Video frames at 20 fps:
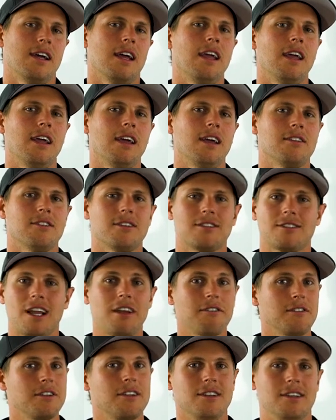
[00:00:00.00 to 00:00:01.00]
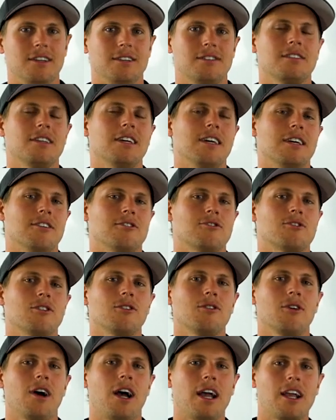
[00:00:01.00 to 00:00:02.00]
And let's dive into this.
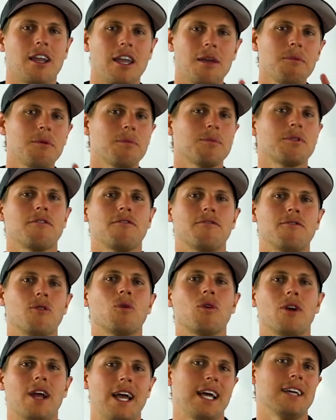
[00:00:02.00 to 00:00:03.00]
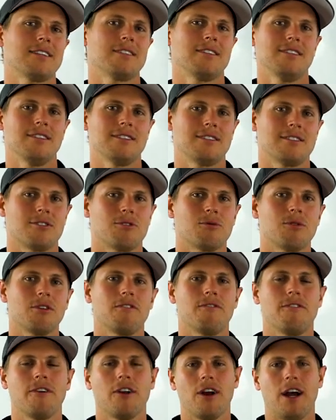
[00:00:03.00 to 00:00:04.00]
So I came up with the four S's to
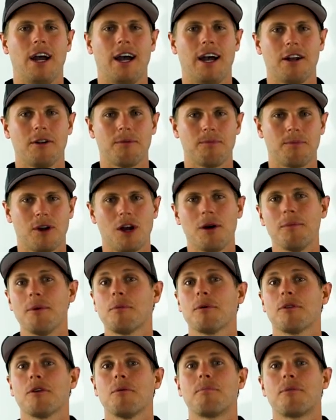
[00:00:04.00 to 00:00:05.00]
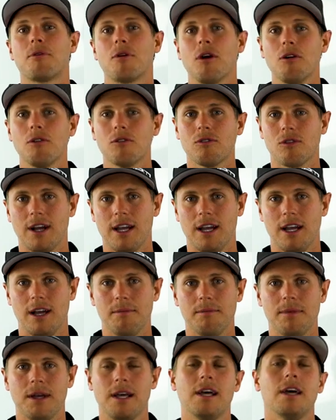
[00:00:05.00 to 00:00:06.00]
really figure out how to come up with a
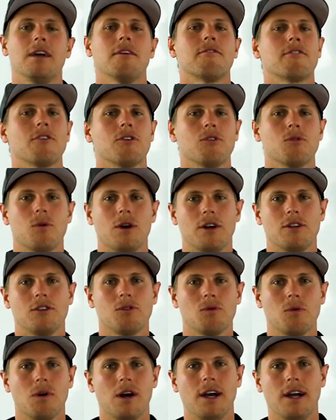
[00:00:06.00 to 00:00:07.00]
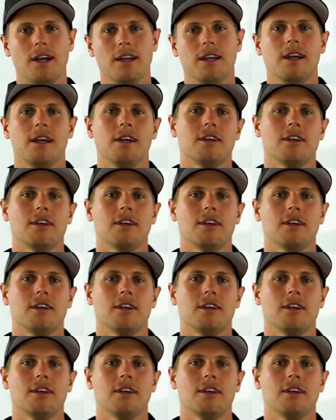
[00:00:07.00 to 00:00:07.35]
program for your what and your why.